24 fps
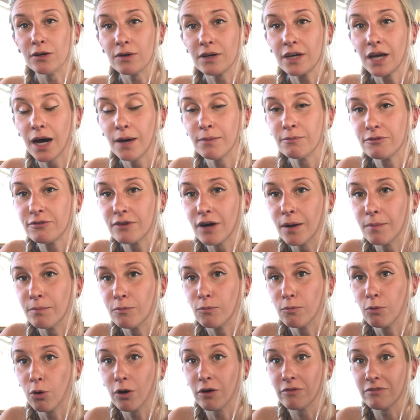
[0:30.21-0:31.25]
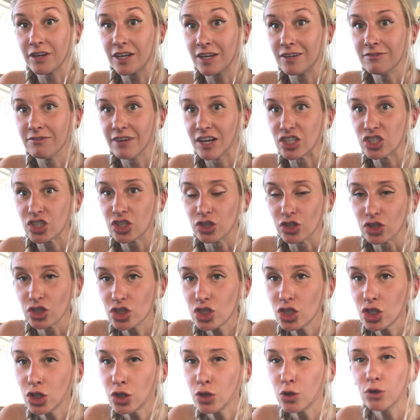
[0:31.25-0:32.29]
come from more of a conventional
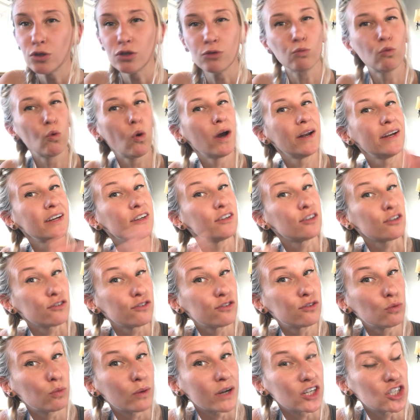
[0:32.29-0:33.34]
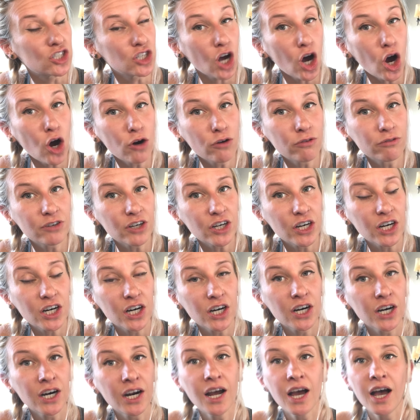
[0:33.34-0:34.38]
shoe, wanting to switch
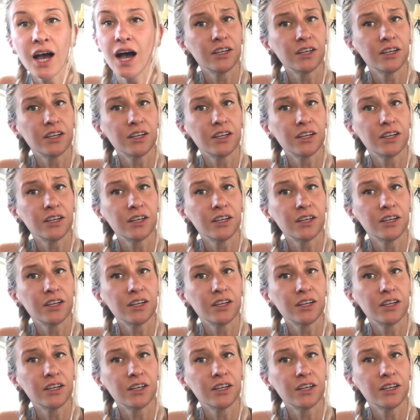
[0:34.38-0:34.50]
over,